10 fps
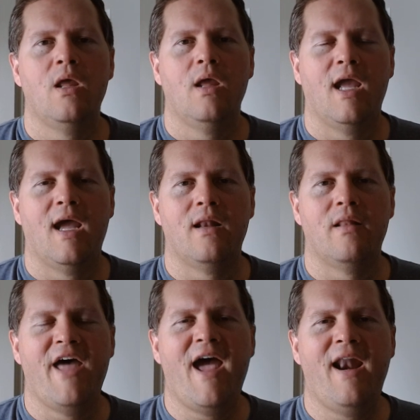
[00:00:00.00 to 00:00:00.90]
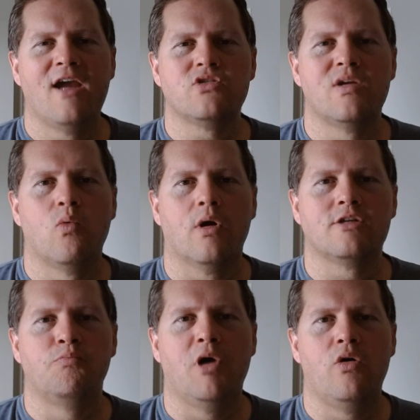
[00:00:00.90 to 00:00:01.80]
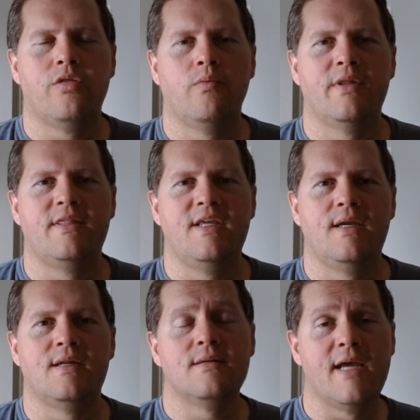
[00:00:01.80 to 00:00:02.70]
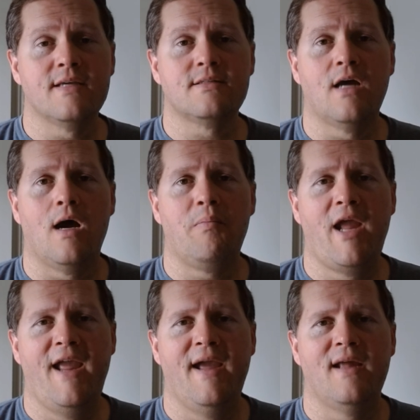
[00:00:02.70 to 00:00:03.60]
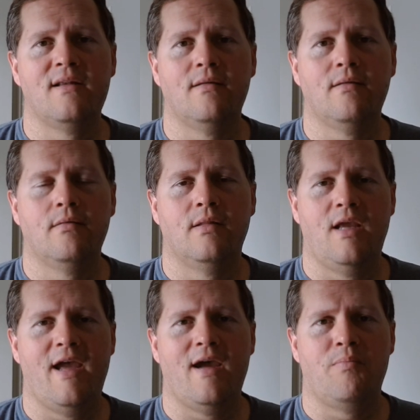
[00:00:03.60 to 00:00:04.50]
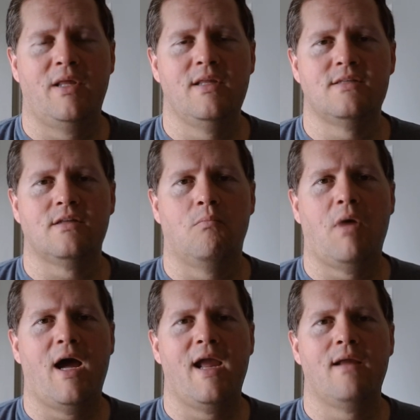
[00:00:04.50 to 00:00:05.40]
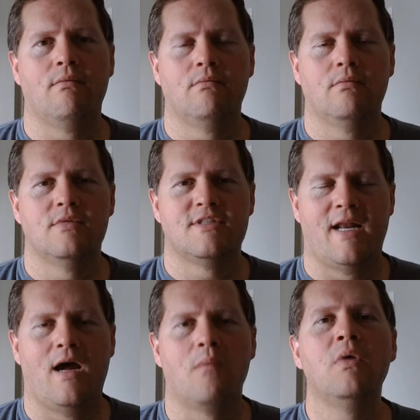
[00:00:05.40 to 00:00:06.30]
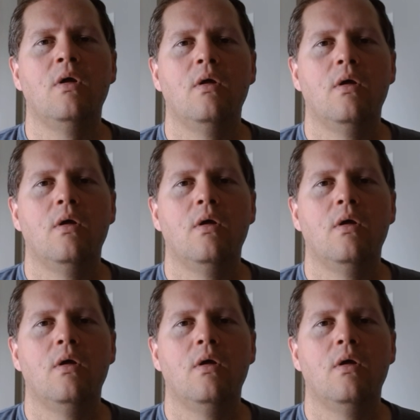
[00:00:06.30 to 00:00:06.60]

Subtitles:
And that actually works both with the desktop and the app, at least on my setup.